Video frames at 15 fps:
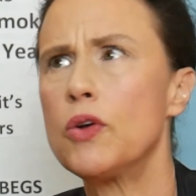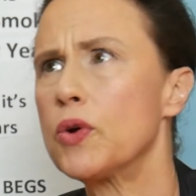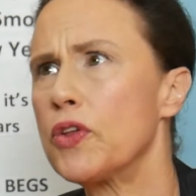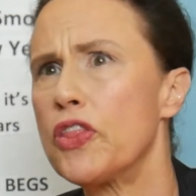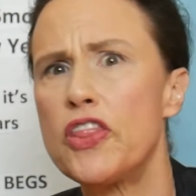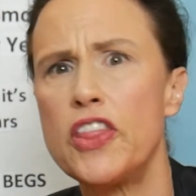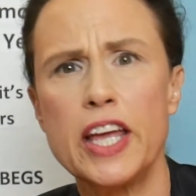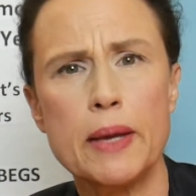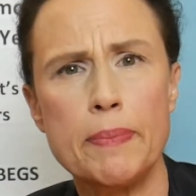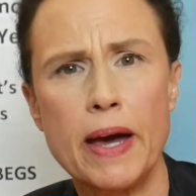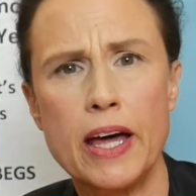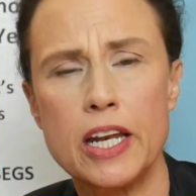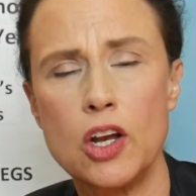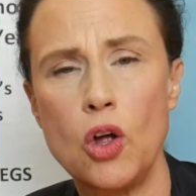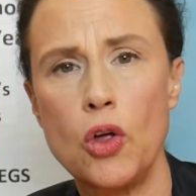or think
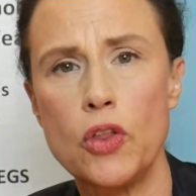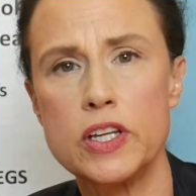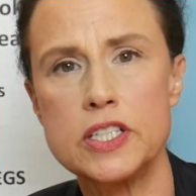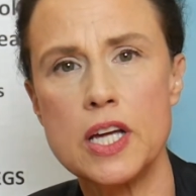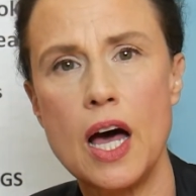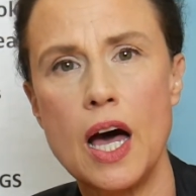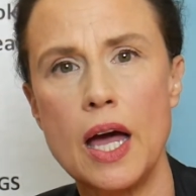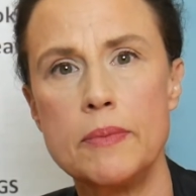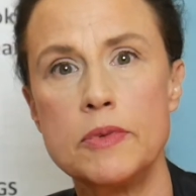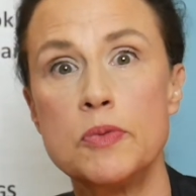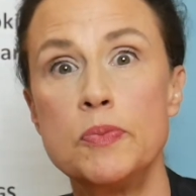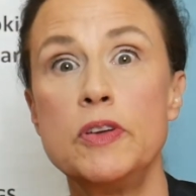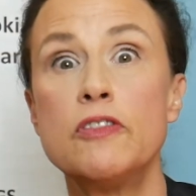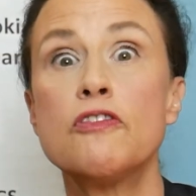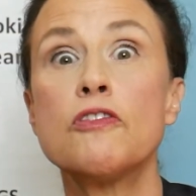about it all the time, to
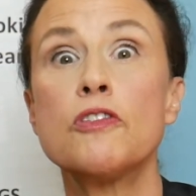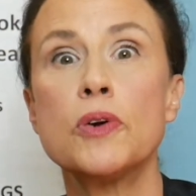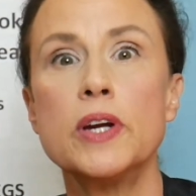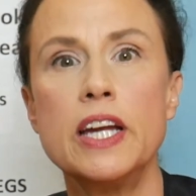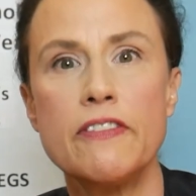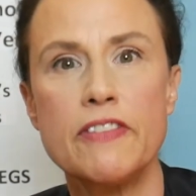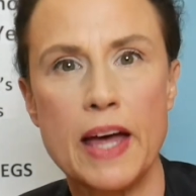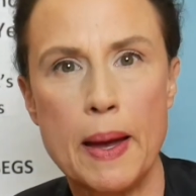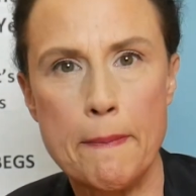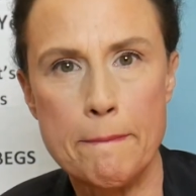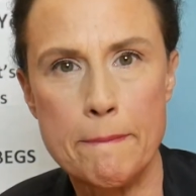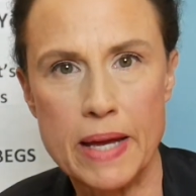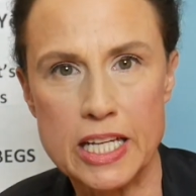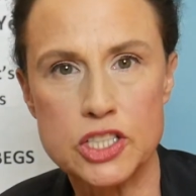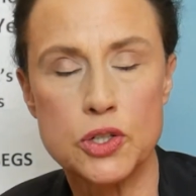be free of that
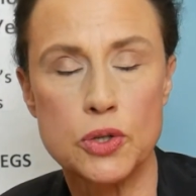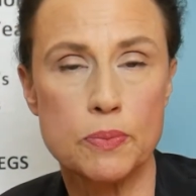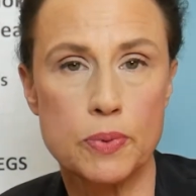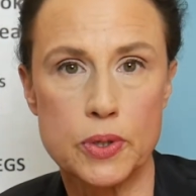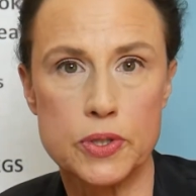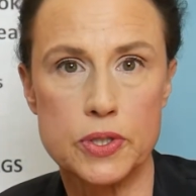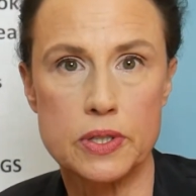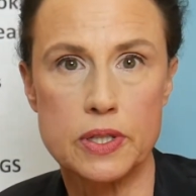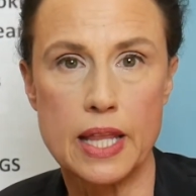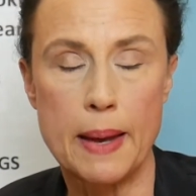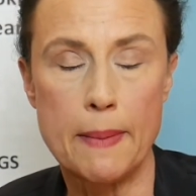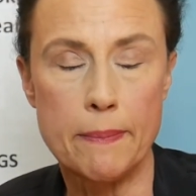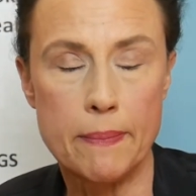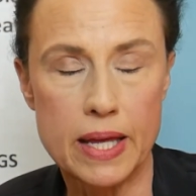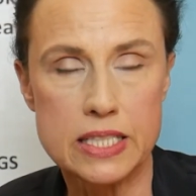mental burden,
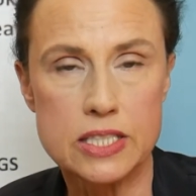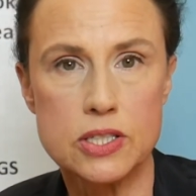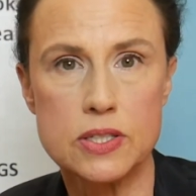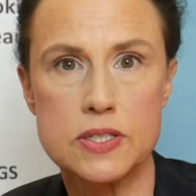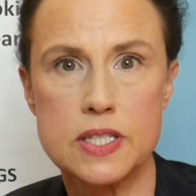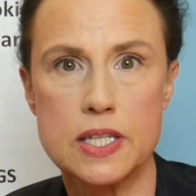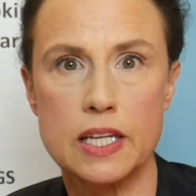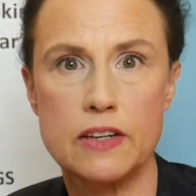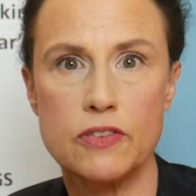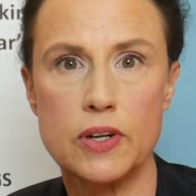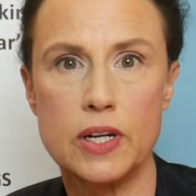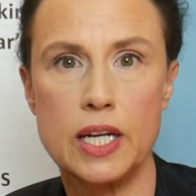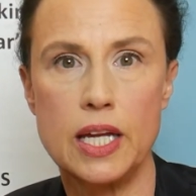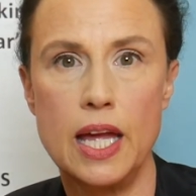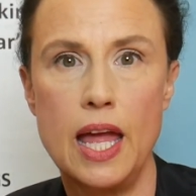that mental
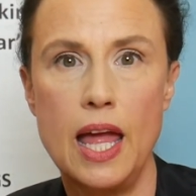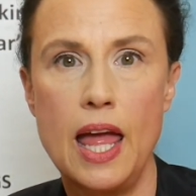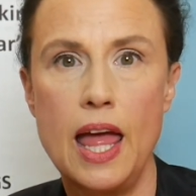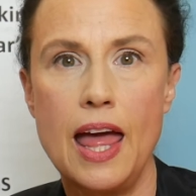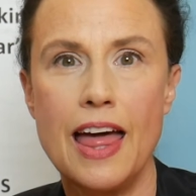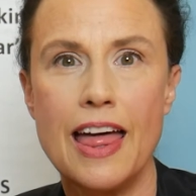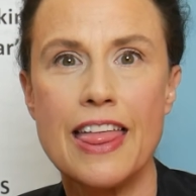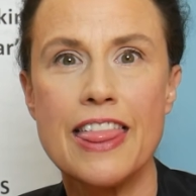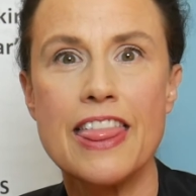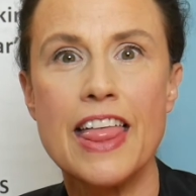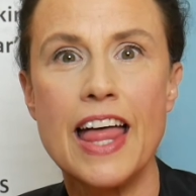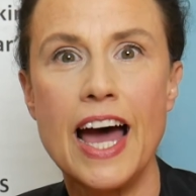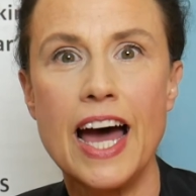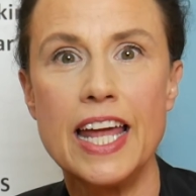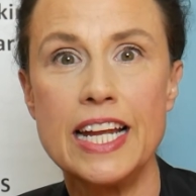slavery.
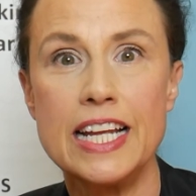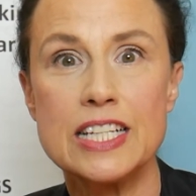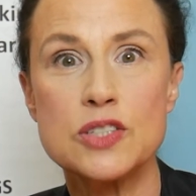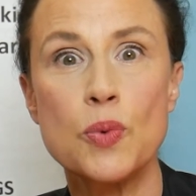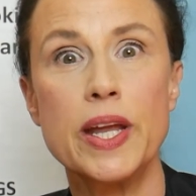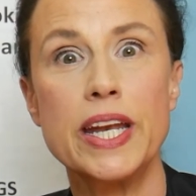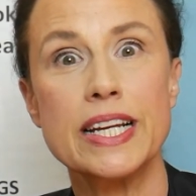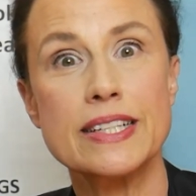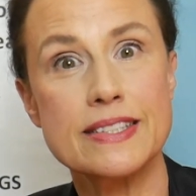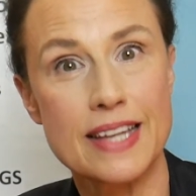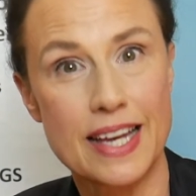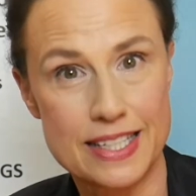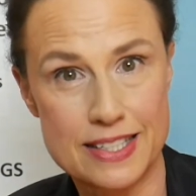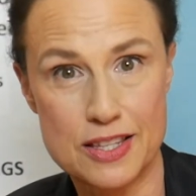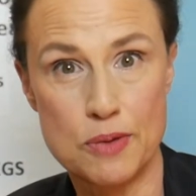That is what
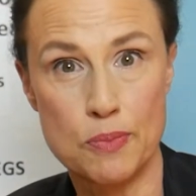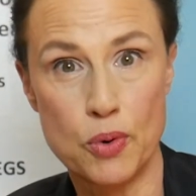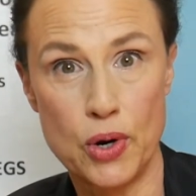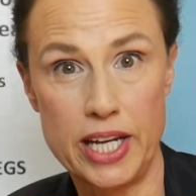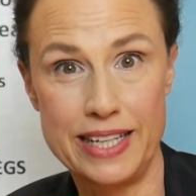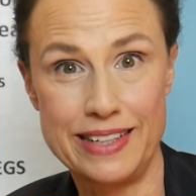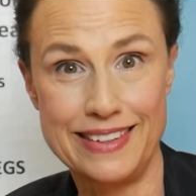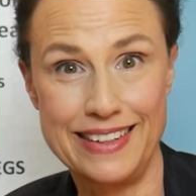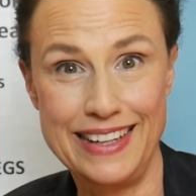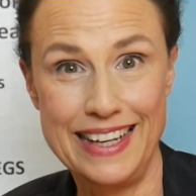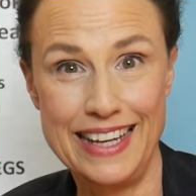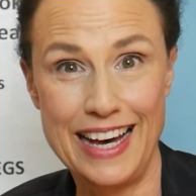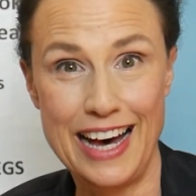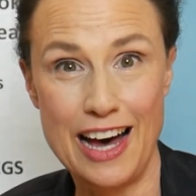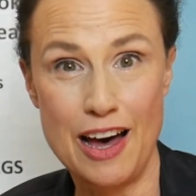excites the brain
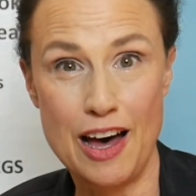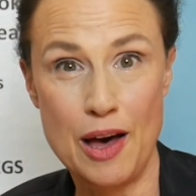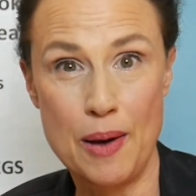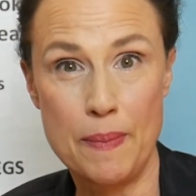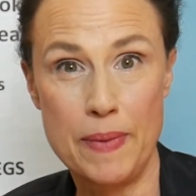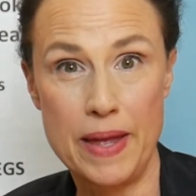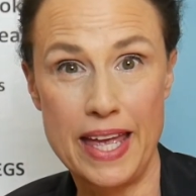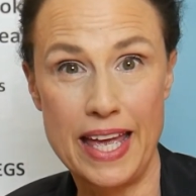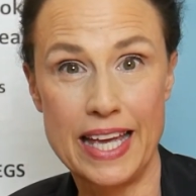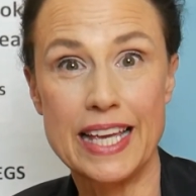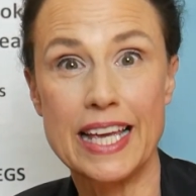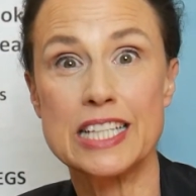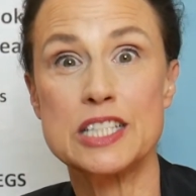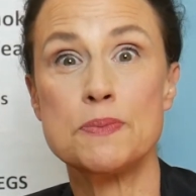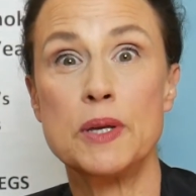and
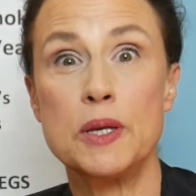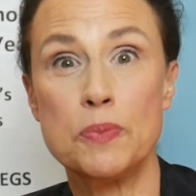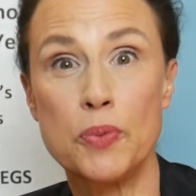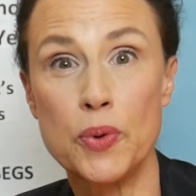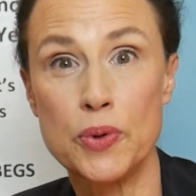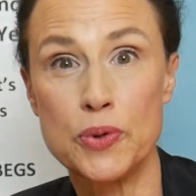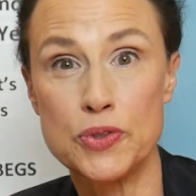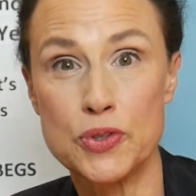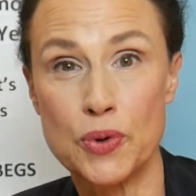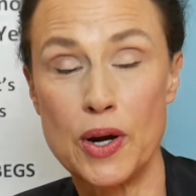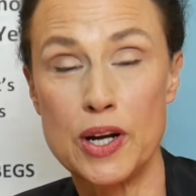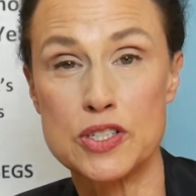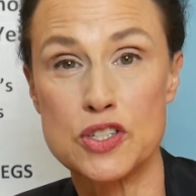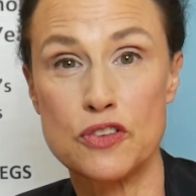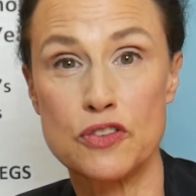gets people to
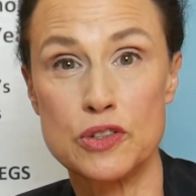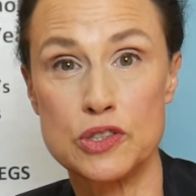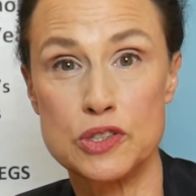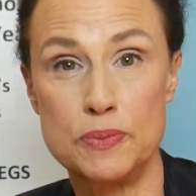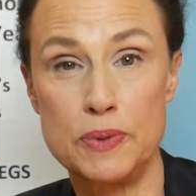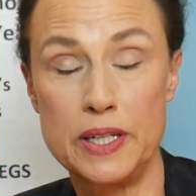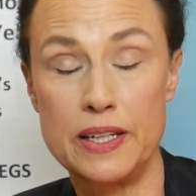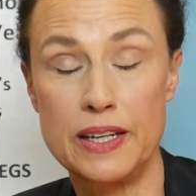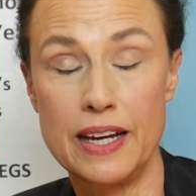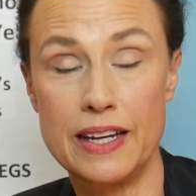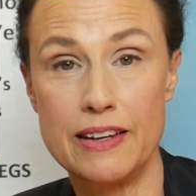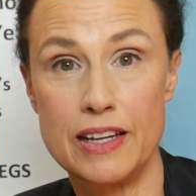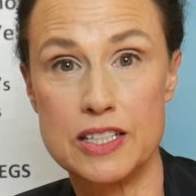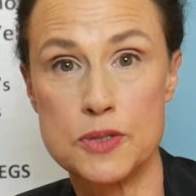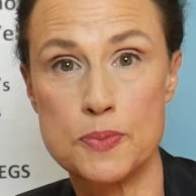cross over to be a
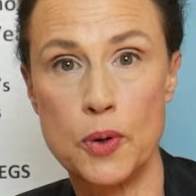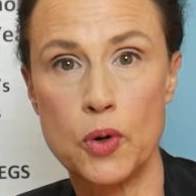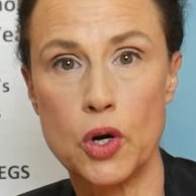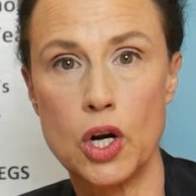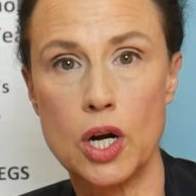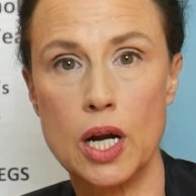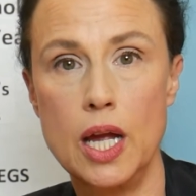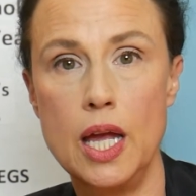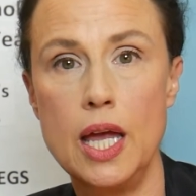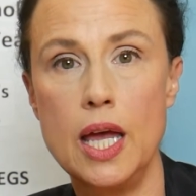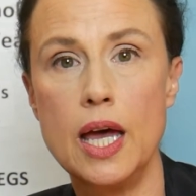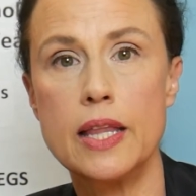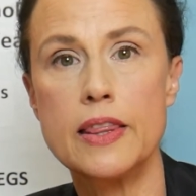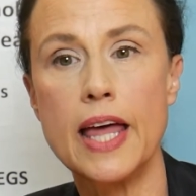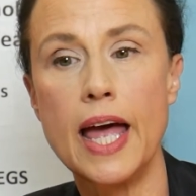non-smoker.
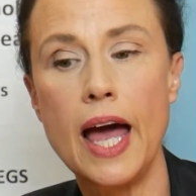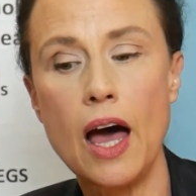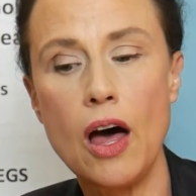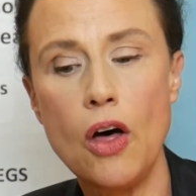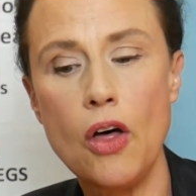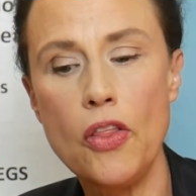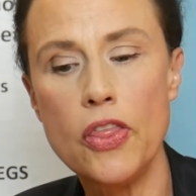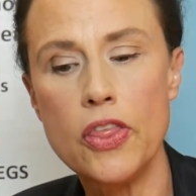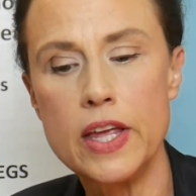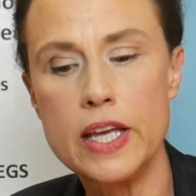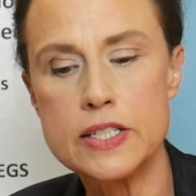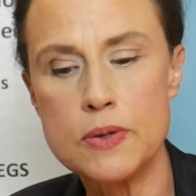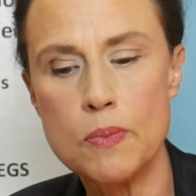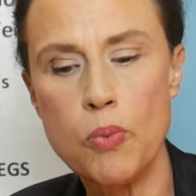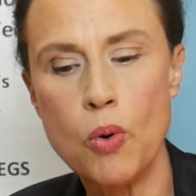The health
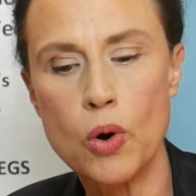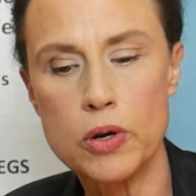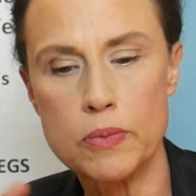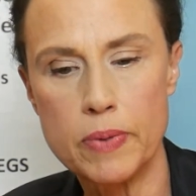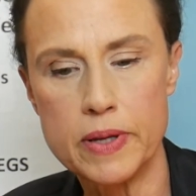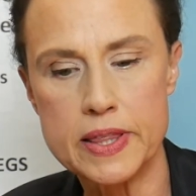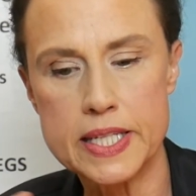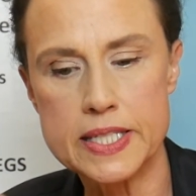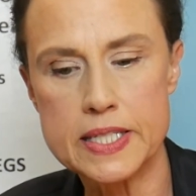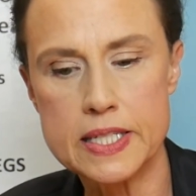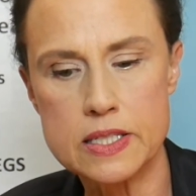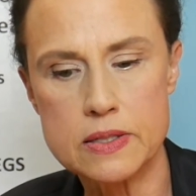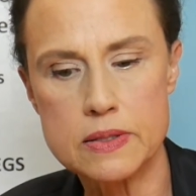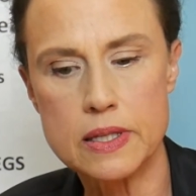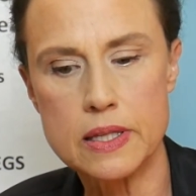is important, but this
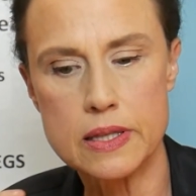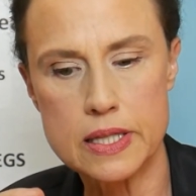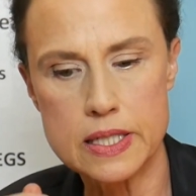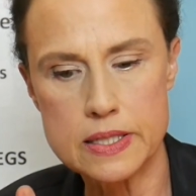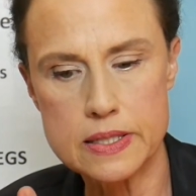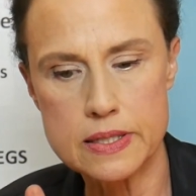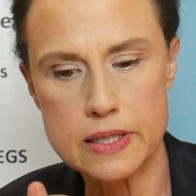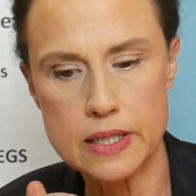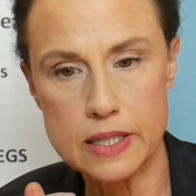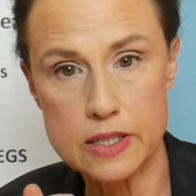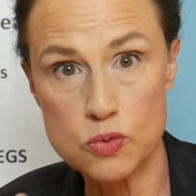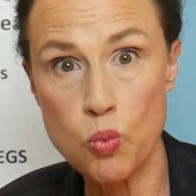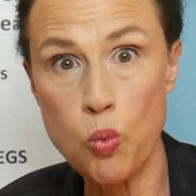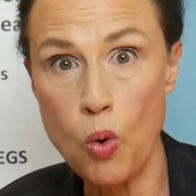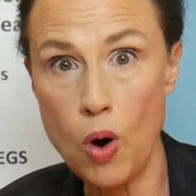
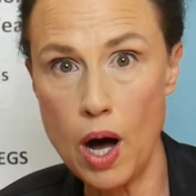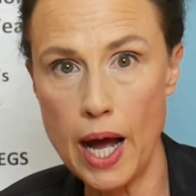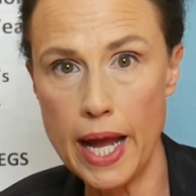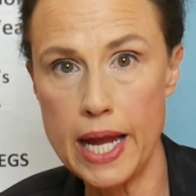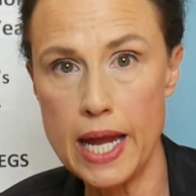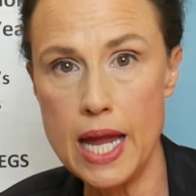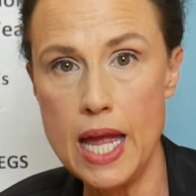is why.